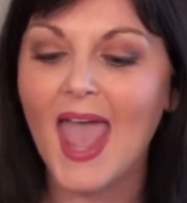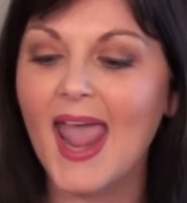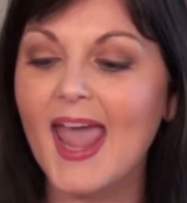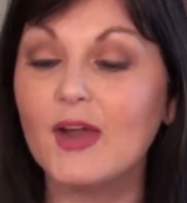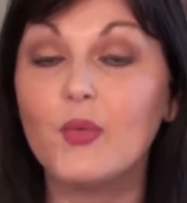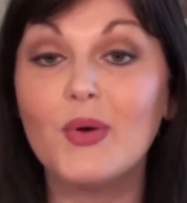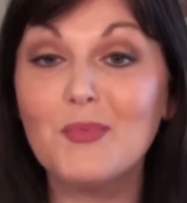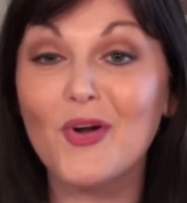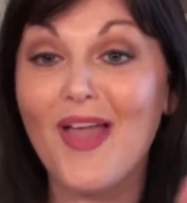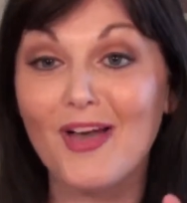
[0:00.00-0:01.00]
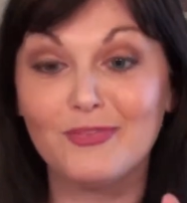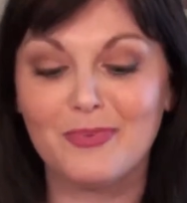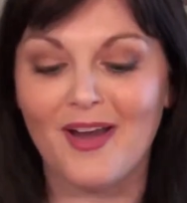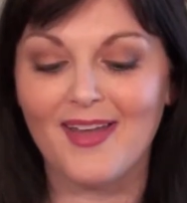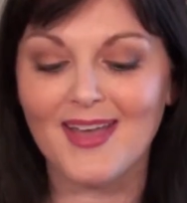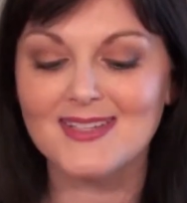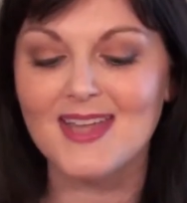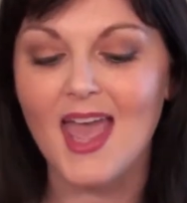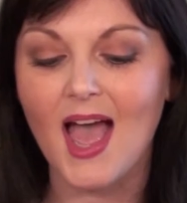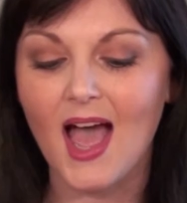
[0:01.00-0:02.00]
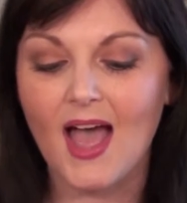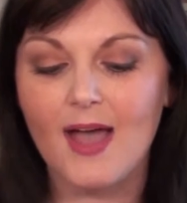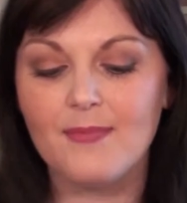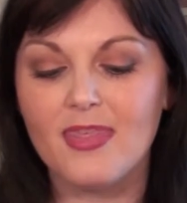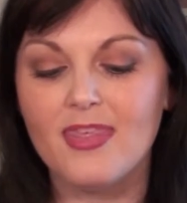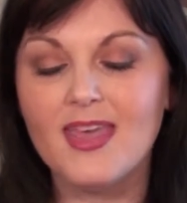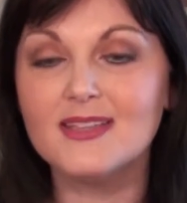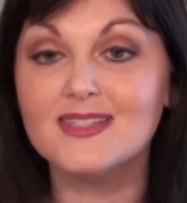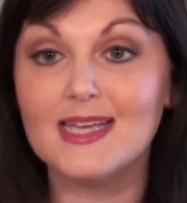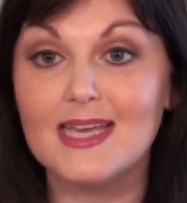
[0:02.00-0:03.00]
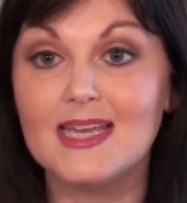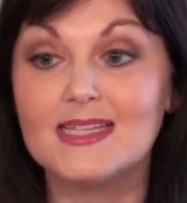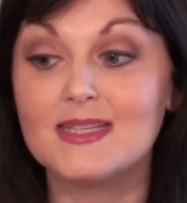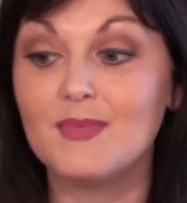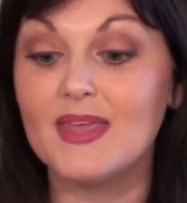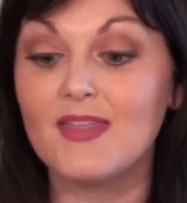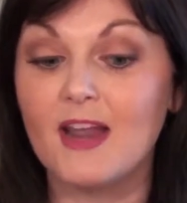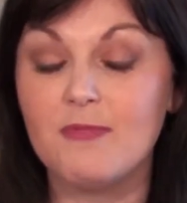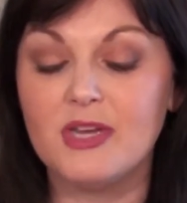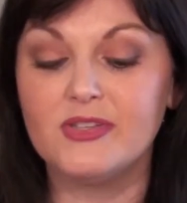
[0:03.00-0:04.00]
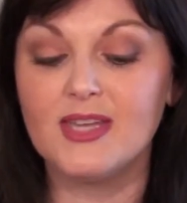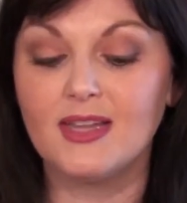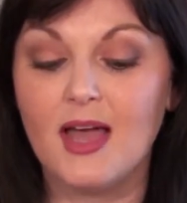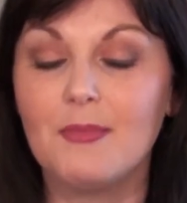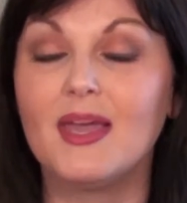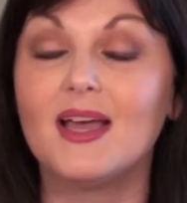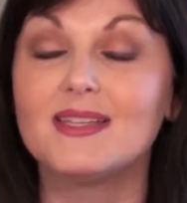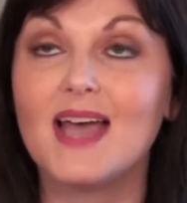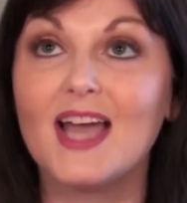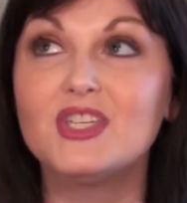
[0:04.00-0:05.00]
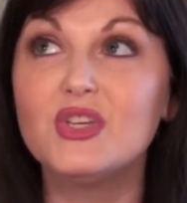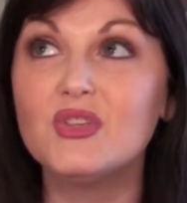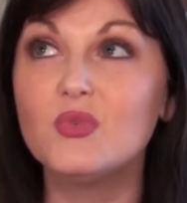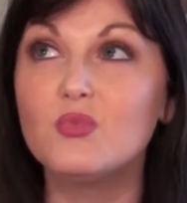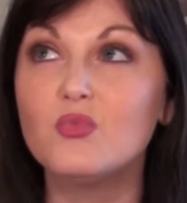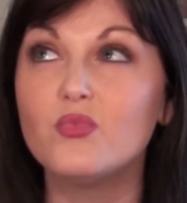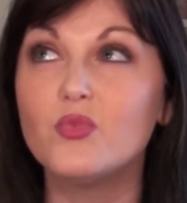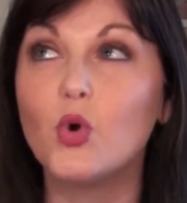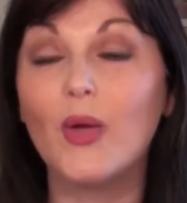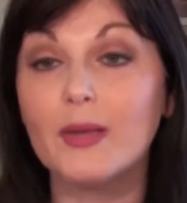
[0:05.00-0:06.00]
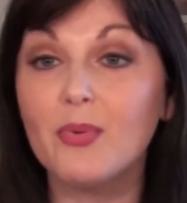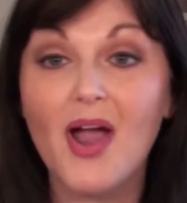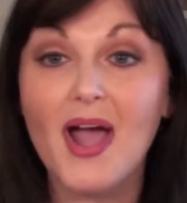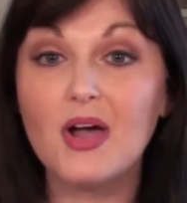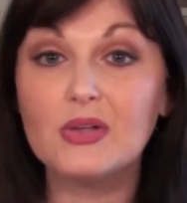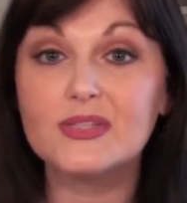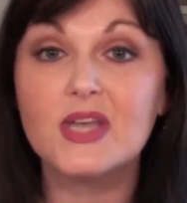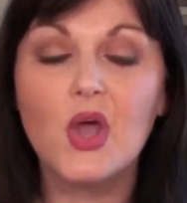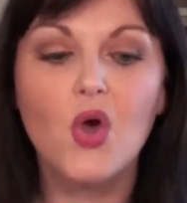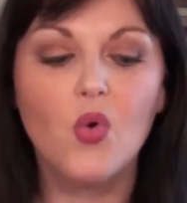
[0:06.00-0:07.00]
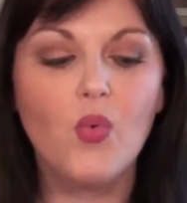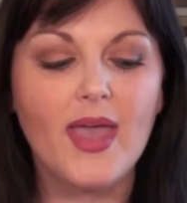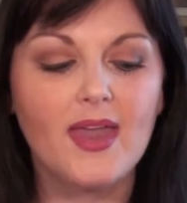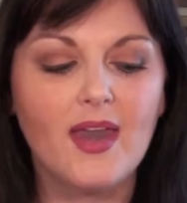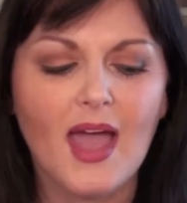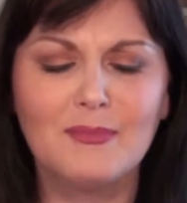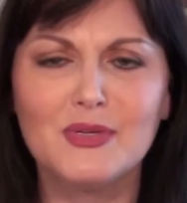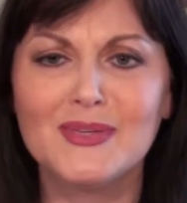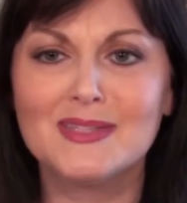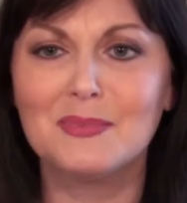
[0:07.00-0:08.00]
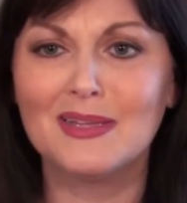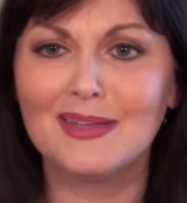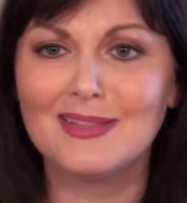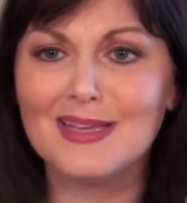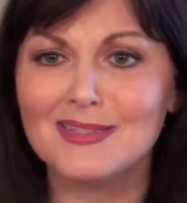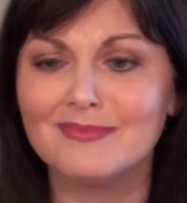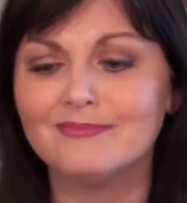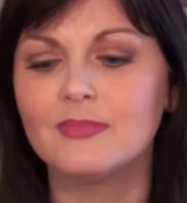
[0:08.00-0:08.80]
And one more e.l.f. product. This is something that I've been using a lot because I do quick brows when I'm doing something like this.